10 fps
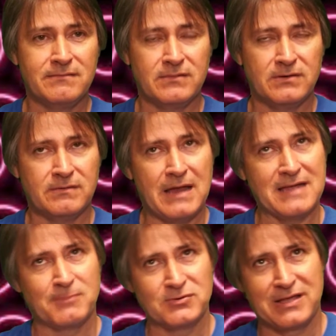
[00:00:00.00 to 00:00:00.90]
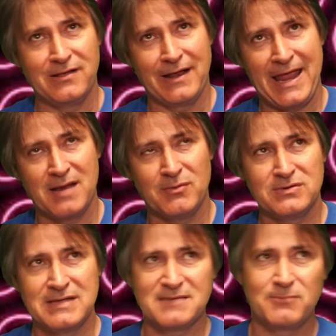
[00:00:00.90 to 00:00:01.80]
You're not supposed to kill
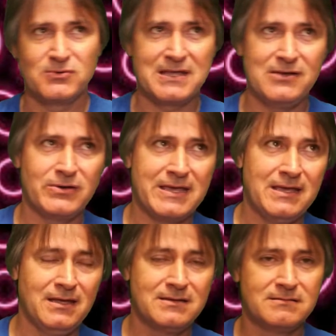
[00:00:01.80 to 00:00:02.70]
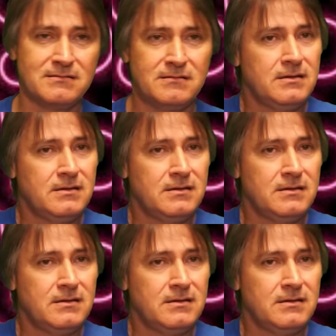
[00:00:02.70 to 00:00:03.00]
animals, not supposed to kill kids.